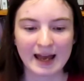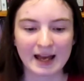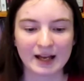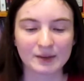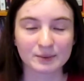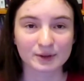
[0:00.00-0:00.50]

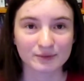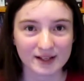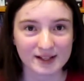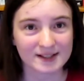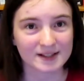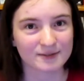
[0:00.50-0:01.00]
And we'll
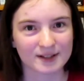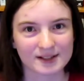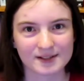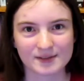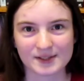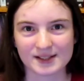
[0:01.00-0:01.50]
face the effects
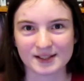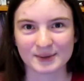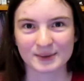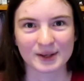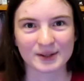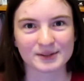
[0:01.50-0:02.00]
of sin
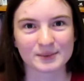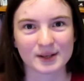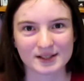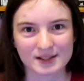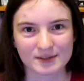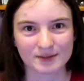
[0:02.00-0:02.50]
throughout the
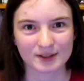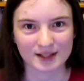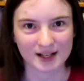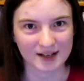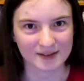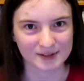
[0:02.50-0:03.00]
rest of our
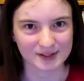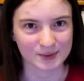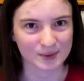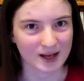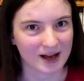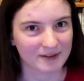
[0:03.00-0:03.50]
lives, as
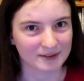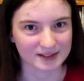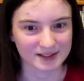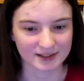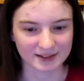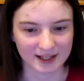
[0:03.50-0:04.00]
we have
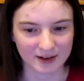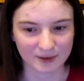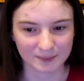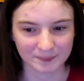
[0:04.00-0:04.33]
until now.